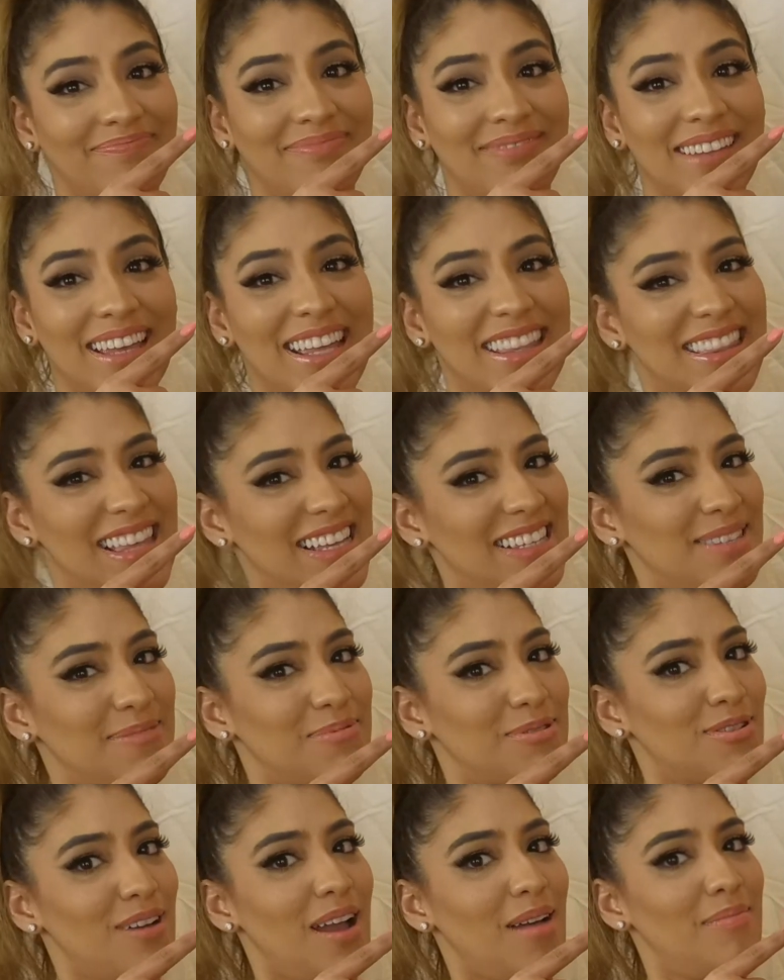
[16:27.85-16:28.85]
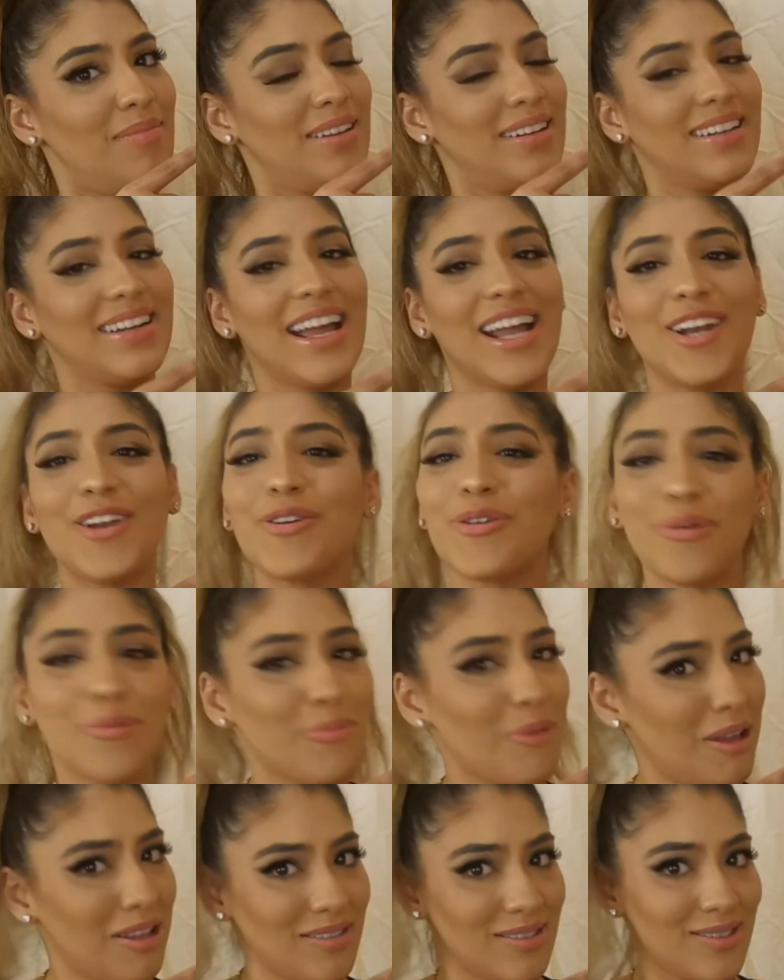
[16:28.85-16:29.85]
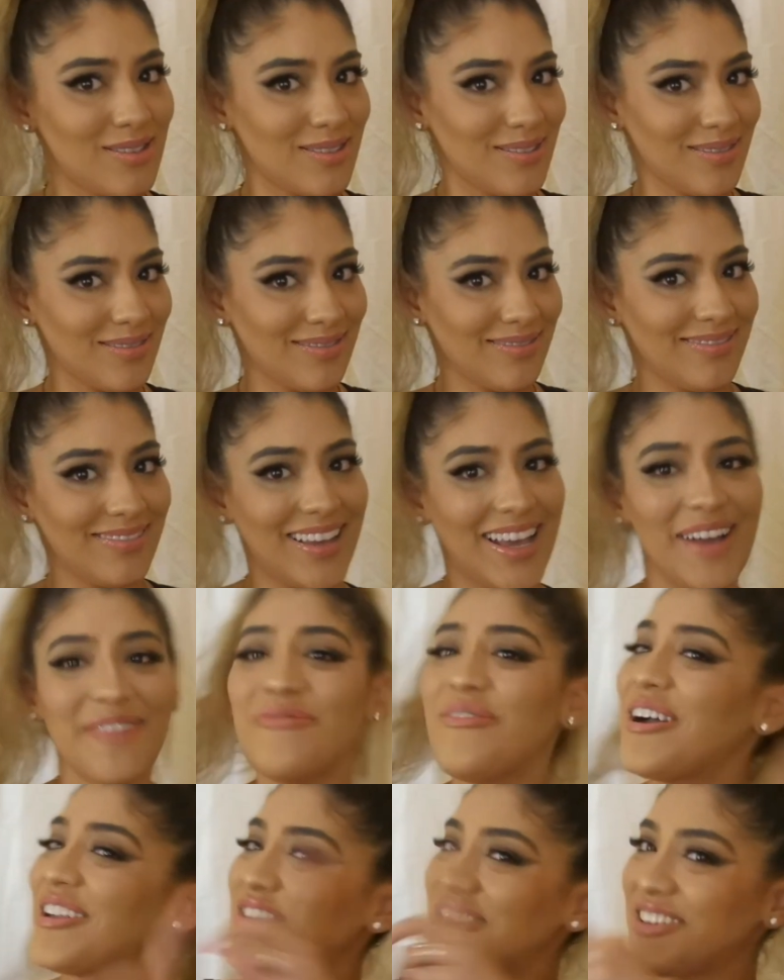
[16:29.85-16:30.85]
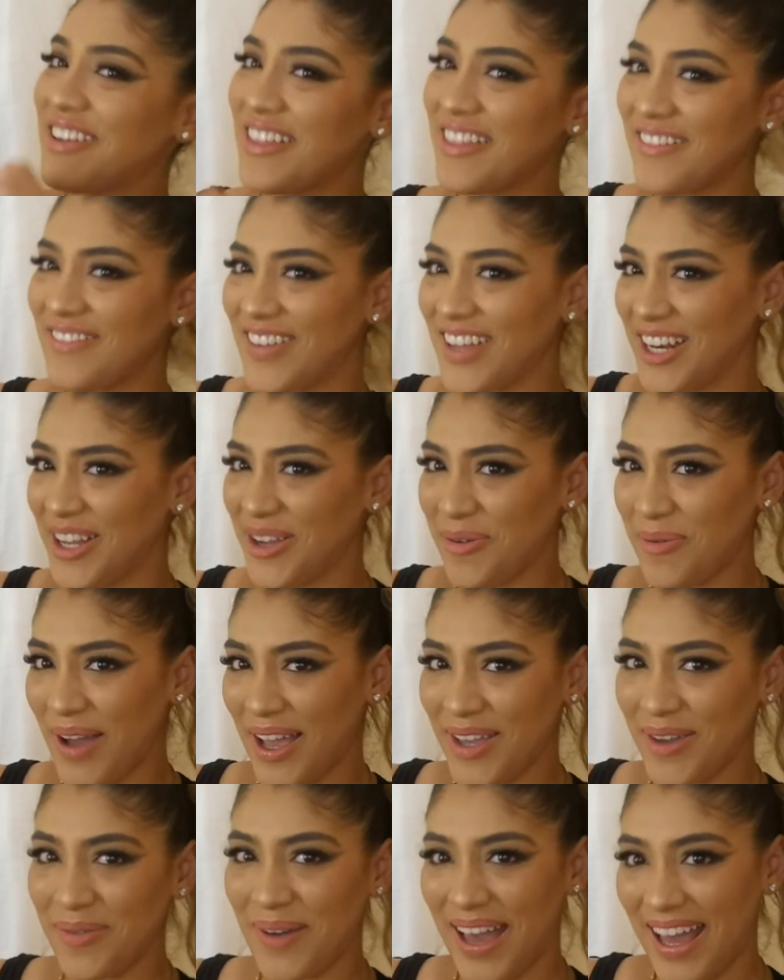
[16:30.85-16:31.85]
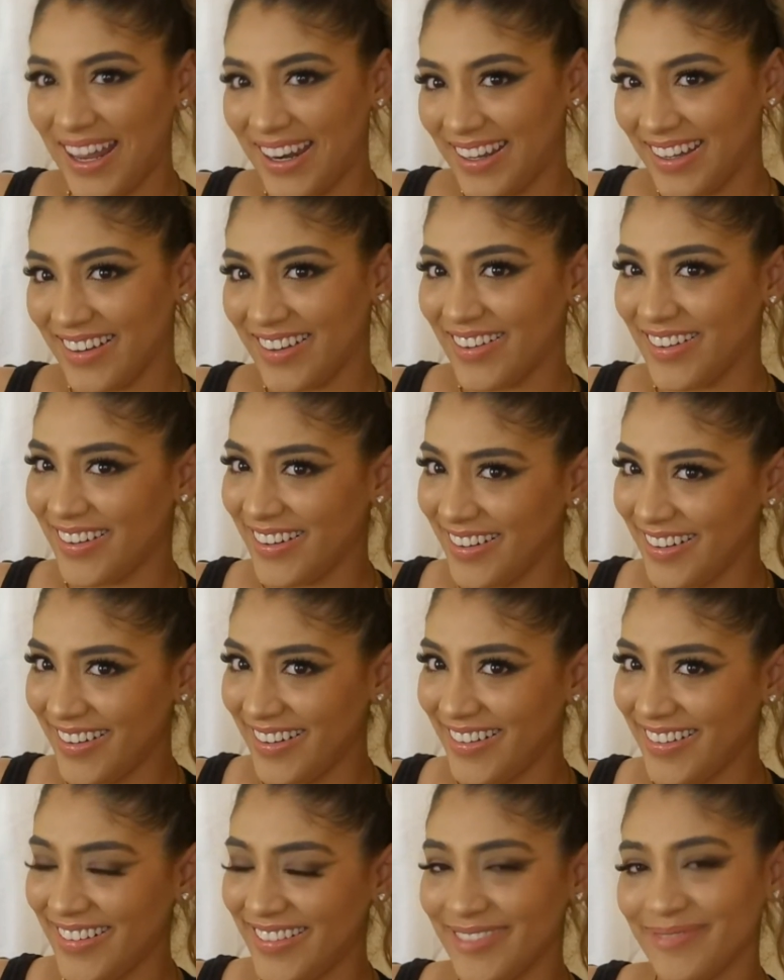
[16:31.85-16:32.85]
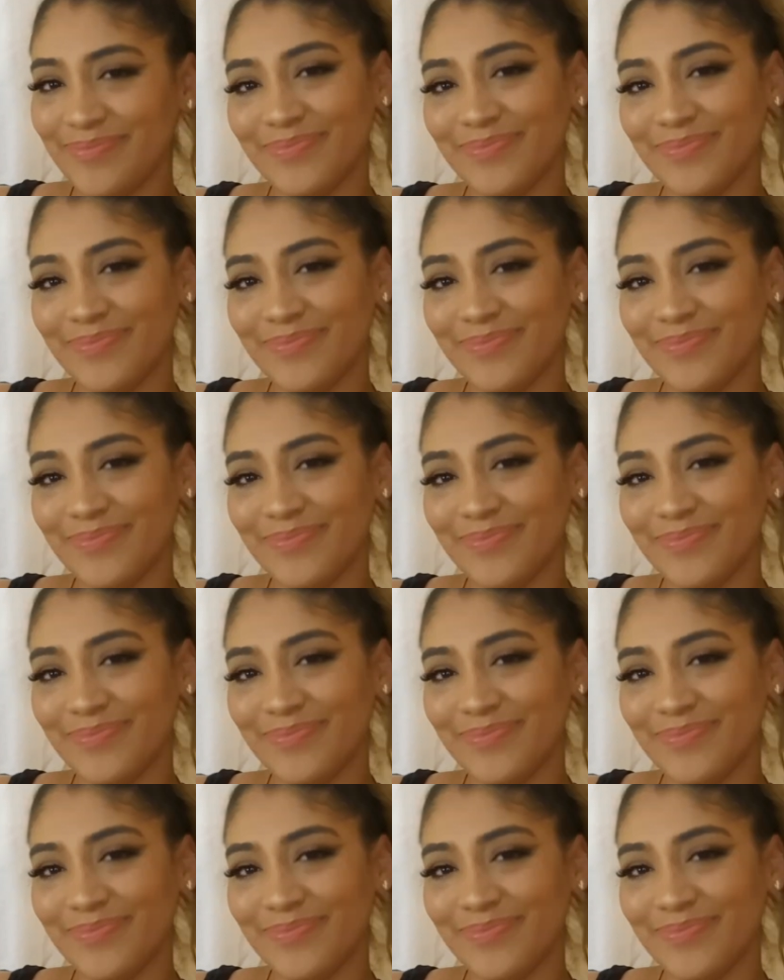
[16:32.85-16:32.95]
hit that subscribe button, I know you want to, and watch another video while you at it, girl.